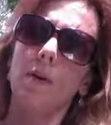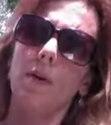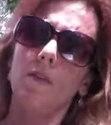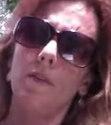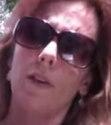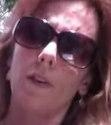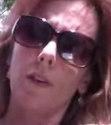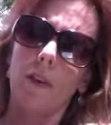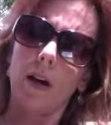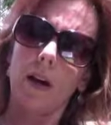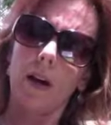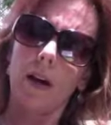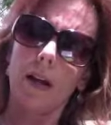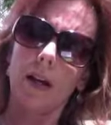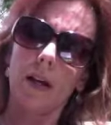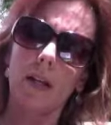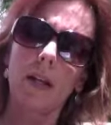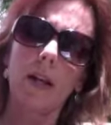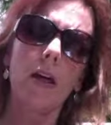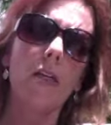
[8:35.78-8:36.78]
of the
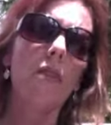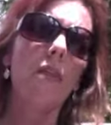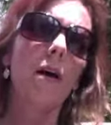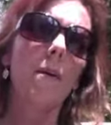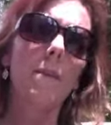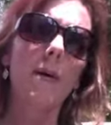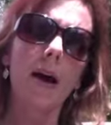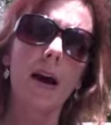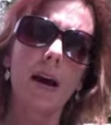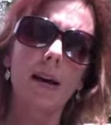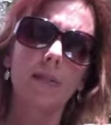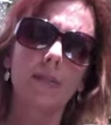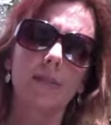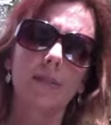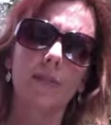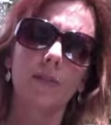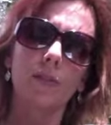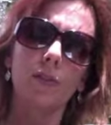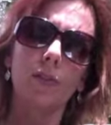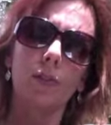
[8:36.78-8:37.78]
line that
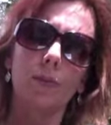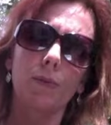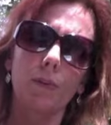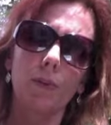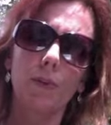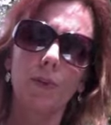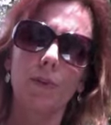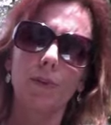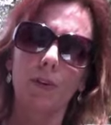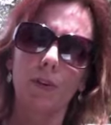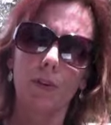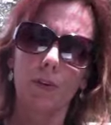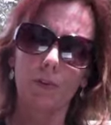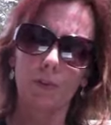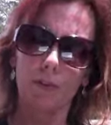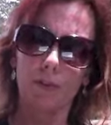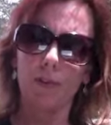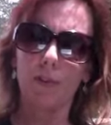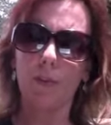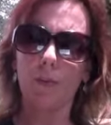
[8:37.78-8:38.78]
passes through
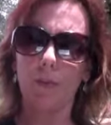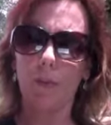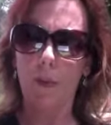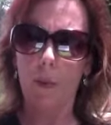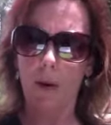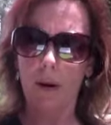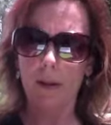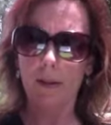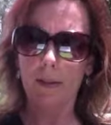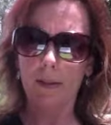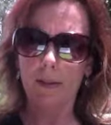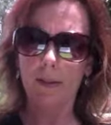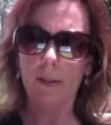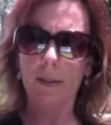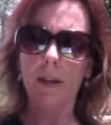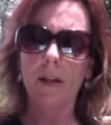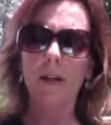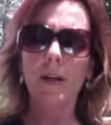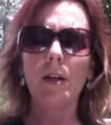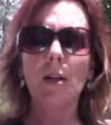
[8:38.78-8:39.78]
those 2 points.
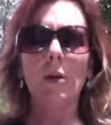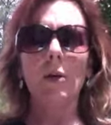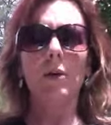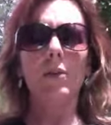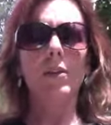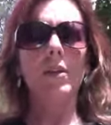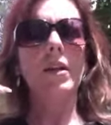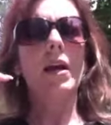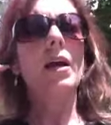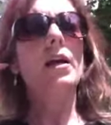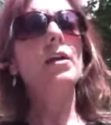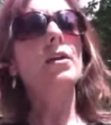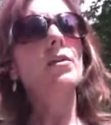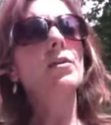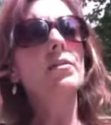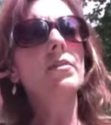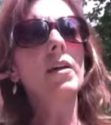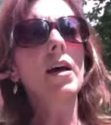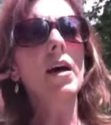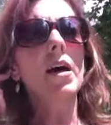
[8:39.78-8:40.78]
Well, then I
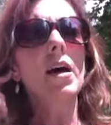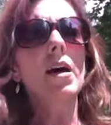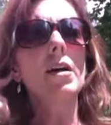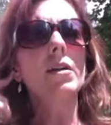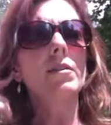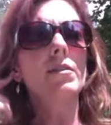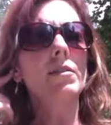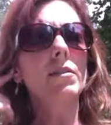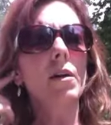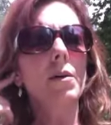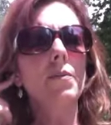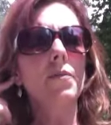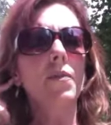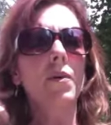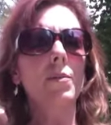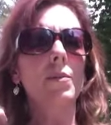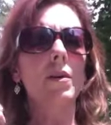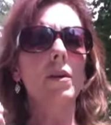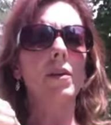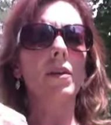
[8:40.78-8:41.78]
use that slope
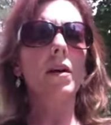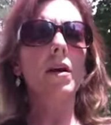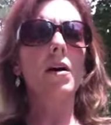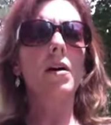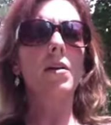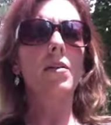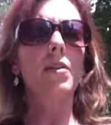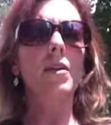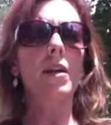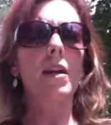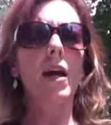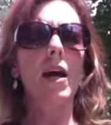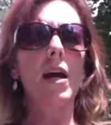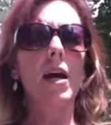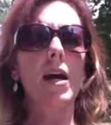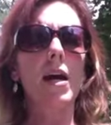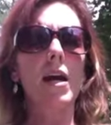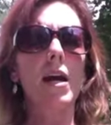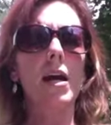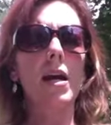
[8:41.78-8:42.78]
formula that
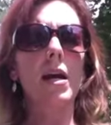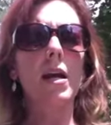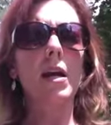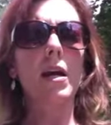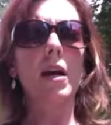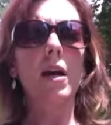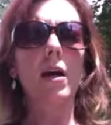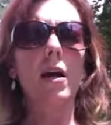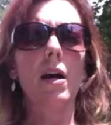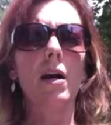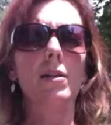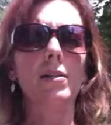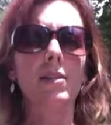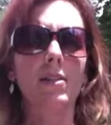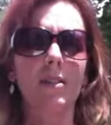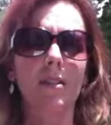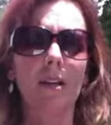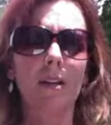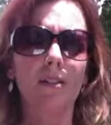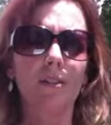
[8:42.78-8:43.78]
I
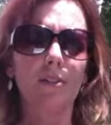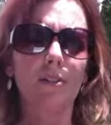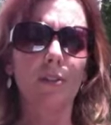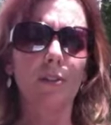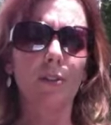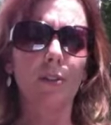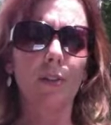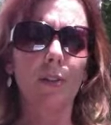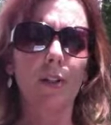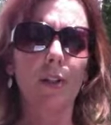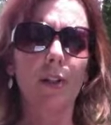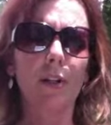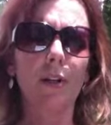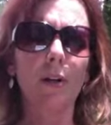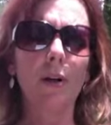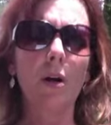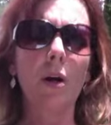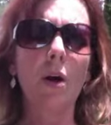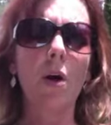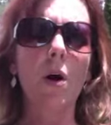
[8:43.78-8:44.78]
discussed earlier.
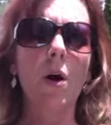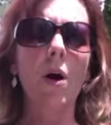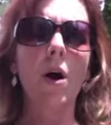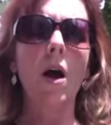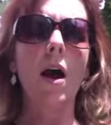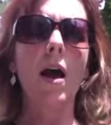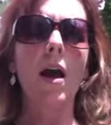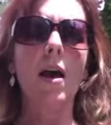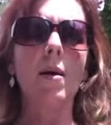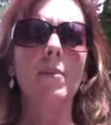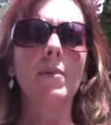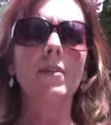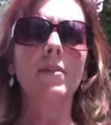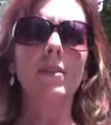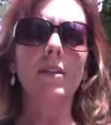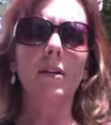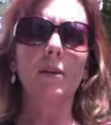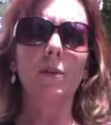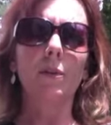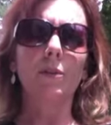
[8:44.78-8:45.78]
M is
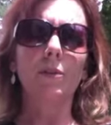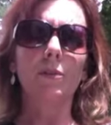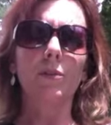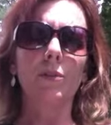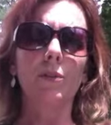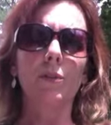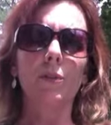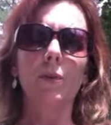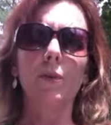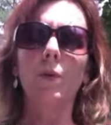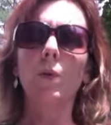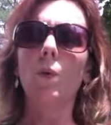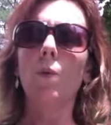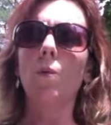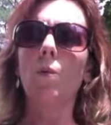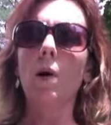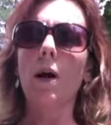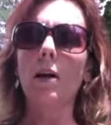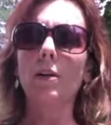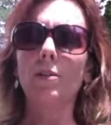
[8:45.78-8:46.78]
equal to
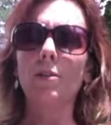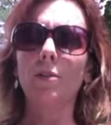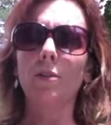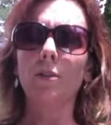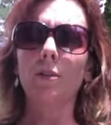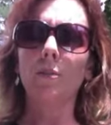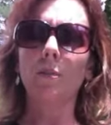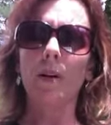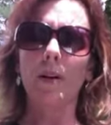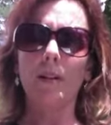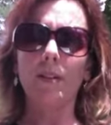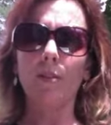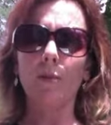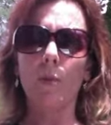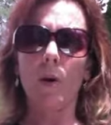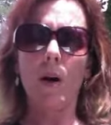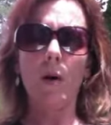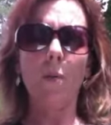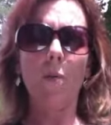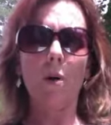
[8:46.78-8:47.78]
y2 minus
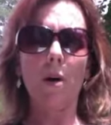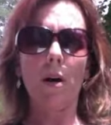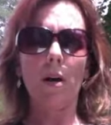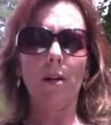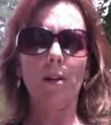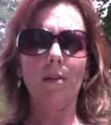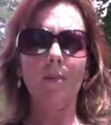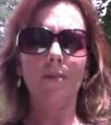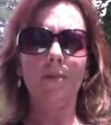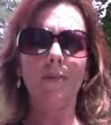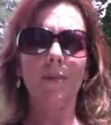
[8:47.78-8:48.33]
y1